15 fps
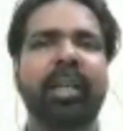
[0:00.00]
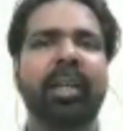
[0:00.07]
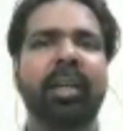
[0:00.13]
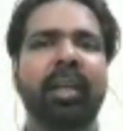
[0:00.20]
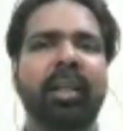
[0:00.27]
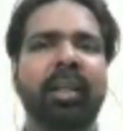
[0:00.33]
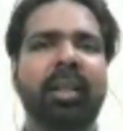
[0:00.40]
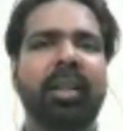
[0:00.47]

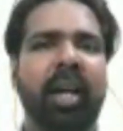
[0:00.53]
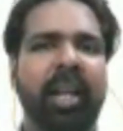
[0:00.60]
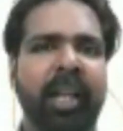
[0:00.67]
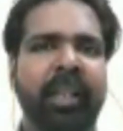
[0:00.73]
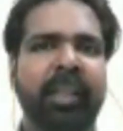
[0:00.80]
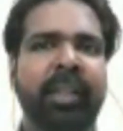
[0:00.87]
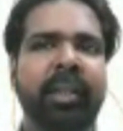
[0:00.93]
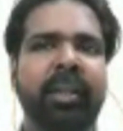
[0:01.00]

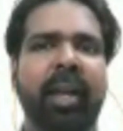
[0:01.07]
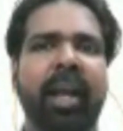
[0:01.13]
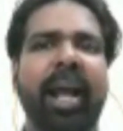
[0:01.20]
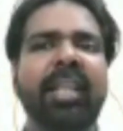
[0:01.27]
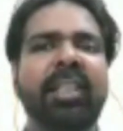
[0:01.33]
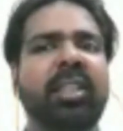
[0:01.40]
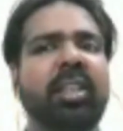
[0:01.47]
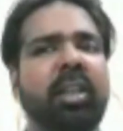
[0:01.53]
corrected as
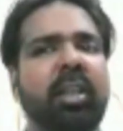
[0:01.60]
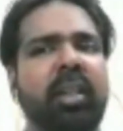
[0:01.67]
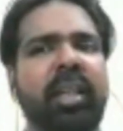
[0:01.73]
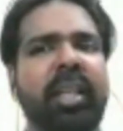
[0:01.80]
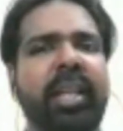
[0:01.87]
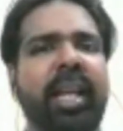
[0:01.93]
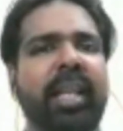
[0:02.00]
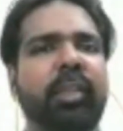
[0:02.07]
early
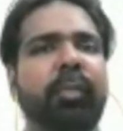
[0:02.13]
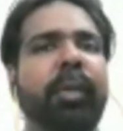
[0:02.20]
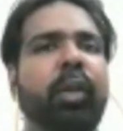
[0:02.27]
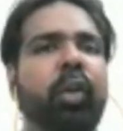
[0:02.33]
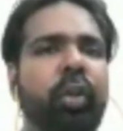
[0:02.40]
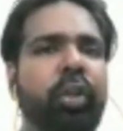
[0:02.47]
as we could